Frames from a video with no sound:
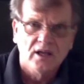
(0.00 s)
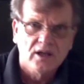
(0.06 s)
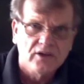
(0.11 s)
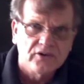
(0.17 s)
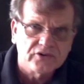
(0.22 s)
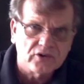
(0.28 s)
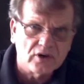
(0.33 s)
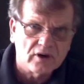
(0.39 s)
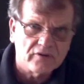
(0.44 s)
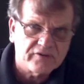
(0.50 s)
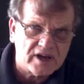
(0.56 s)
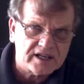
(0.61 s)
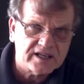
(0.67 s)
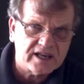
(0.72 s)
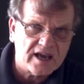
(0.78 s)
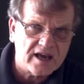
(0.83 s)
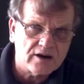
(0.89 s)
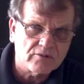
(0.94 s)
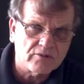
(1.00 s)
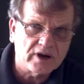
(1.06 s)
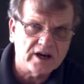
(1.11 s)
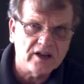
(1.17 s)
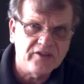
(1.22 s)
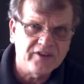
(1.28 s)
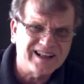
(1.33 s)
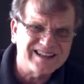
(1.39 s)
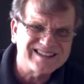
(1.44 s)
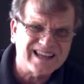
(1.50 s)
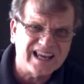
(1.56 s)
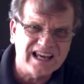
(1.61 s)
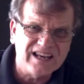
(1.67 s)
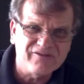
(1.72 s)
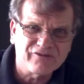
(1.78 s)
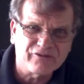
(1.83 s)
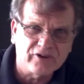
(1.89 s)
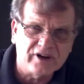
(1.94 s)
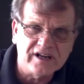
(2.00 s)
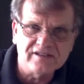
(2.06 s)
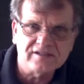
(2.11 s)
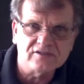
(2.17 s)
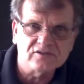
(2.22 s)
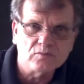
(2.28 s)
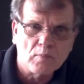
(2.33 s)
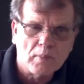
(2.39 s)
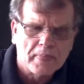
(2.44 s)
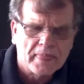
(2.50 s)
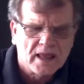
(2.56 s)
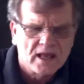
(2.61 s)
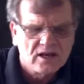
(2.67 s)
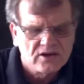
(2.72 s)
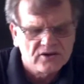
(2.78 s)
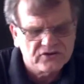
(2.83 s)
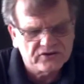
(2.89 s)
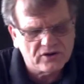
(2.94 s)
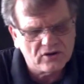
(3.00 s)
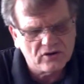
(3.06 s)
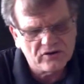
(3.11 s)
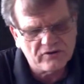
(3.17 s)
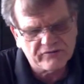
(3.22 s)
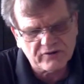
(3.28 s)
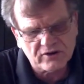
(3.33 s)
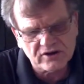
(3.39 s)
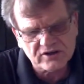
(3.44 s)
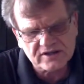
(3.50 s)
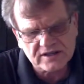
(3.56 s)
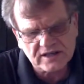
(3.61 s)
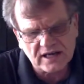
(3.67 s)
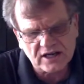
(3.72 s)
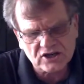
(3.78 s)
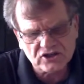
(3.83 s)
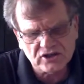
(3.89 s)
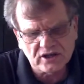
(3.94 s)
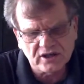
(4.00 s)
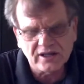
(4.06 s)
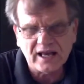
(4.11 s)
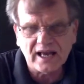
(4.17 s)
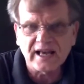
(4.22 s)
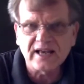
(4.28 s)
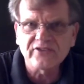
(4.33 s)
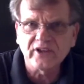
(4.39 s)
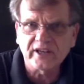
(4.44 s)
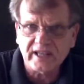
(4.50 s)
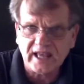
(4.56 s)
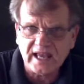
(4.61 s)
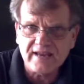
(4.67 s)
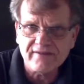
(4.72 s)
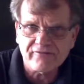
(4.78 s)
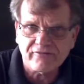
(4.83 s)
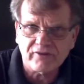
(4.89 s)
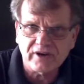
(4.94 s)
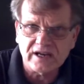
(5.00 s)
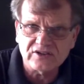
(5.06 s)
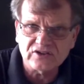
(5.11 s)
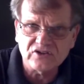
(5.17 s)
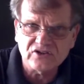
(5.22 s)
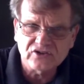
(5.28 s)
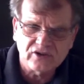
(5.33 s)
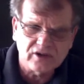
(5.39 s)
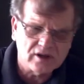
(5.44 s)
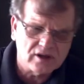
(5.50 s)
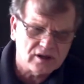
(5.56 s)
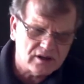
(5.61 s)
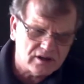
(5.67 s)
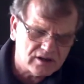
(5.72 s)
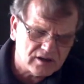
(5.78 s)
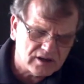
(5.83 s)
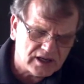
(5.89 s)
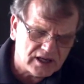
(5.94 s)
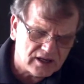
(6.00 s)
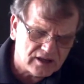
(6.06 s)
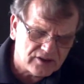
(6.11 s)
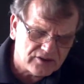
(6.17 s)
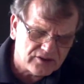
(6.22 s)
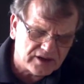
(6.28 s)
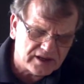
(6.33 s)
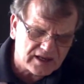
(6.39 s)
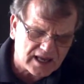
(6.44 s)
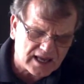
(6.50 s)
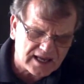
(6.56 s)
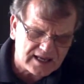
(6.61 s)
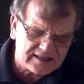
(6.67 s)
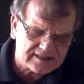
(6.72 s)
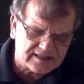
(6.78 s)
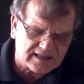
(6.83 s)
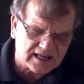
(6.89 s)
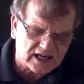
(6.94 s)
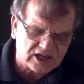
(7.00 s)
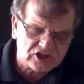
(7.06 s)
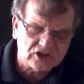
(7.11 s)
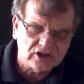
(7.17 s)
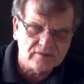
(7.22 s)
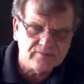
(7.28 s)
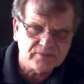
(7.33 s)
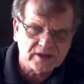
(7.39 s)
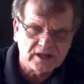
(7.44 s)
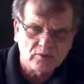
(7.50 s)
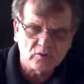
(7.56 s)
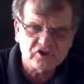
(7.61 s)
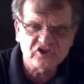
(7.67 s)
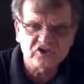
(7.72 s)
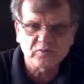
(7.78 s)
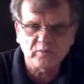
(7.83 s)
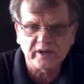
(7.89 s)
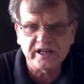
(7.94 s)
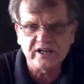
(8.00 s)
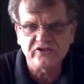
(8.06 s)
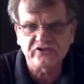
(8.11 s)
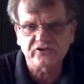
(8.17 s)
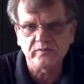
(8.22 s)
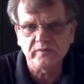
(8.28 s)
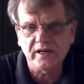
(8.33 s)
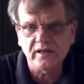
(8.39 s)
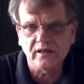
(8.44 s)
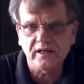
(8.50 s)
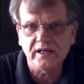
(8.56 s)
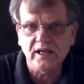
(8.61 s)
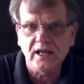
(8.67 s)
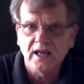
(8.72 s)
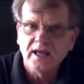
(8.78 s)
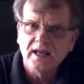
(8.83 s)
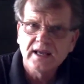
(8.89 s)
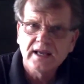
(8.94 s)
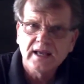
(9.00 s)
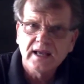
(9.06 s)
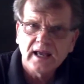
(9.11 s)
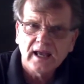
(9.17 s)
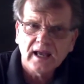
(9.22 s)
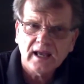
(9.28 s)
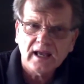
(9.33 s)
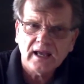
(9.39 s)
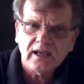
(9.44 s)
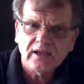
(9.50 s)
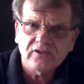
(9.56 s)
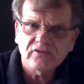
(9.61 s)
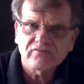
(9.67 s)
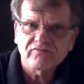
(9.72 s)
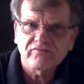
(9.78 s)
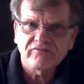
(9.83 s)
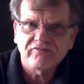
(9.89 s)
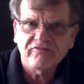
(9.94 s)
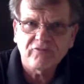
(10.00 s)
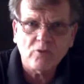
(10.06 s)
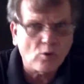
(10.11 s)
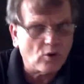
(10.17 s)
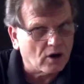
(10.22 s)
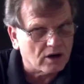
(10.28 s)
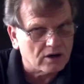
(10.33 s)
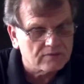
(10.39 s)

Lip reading: so if I count it right, I think it's 8 phrases. So the verse section has like 8 phrases. The A section, which is played instrumentally, has 4